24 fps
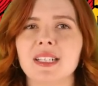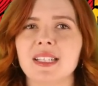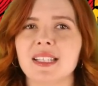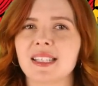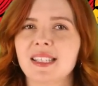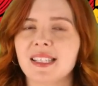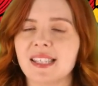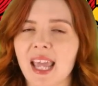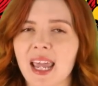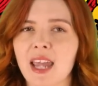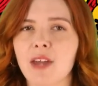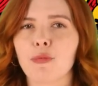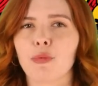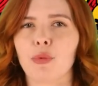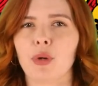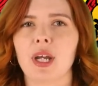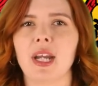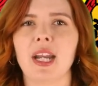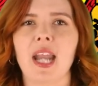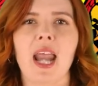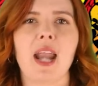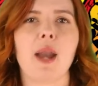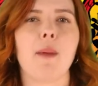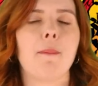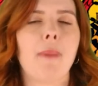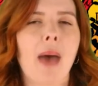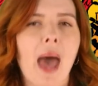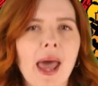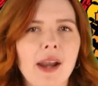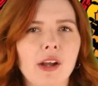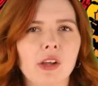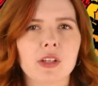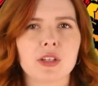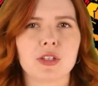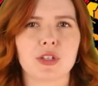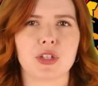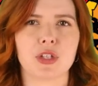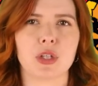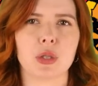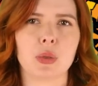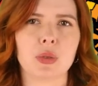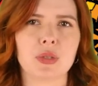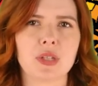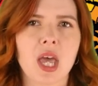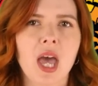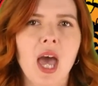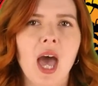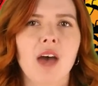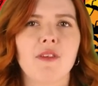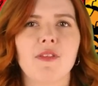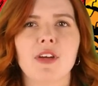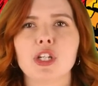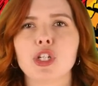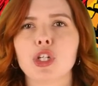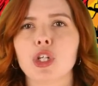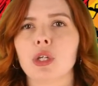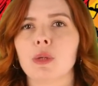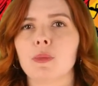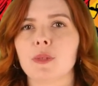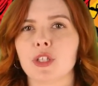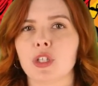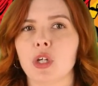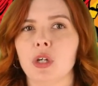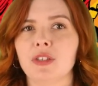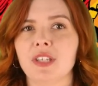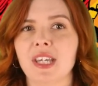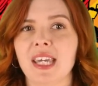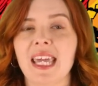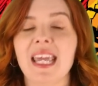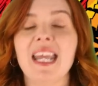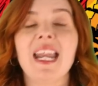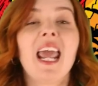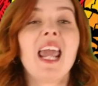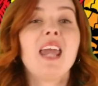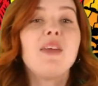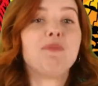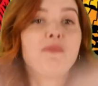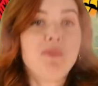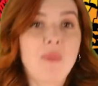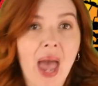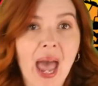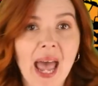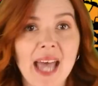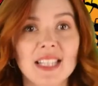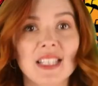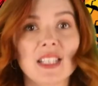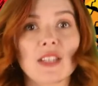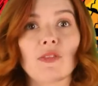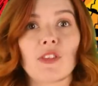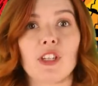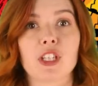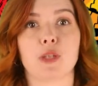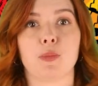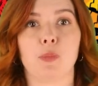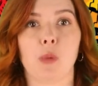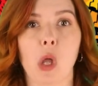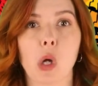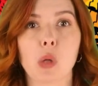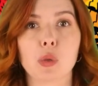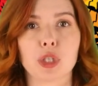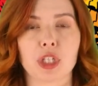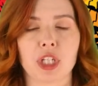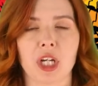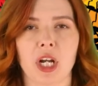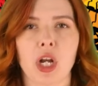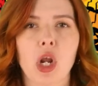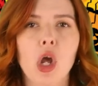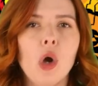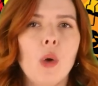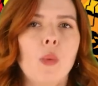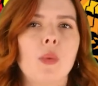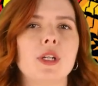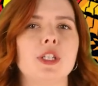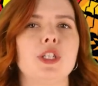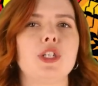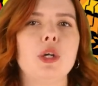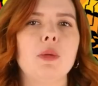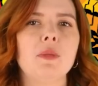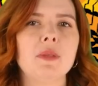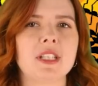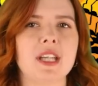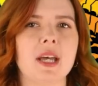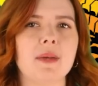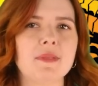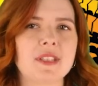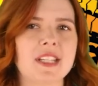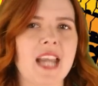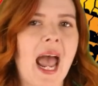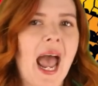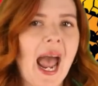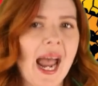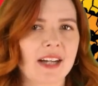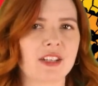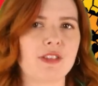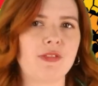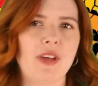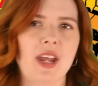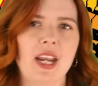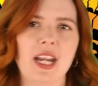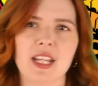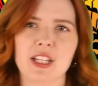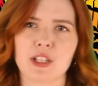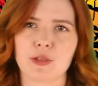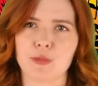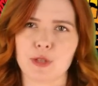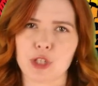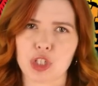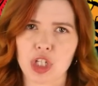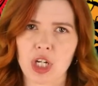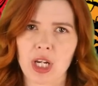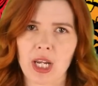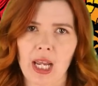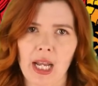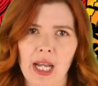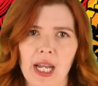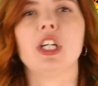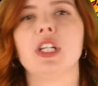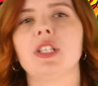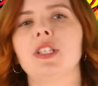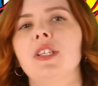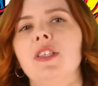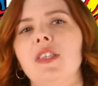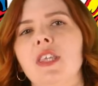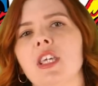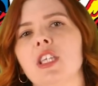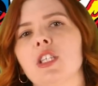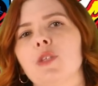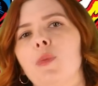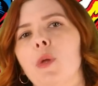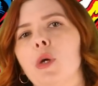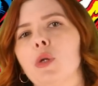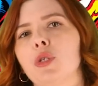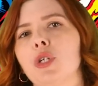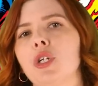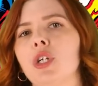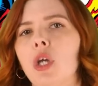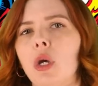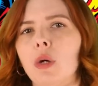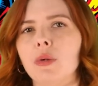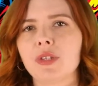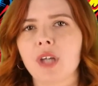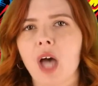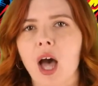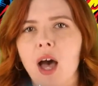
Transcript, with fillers: to save Reed and a battle ensues, eventually resulting in a massive explosion when Doom attempts to activate his machine. Just as the explosion goes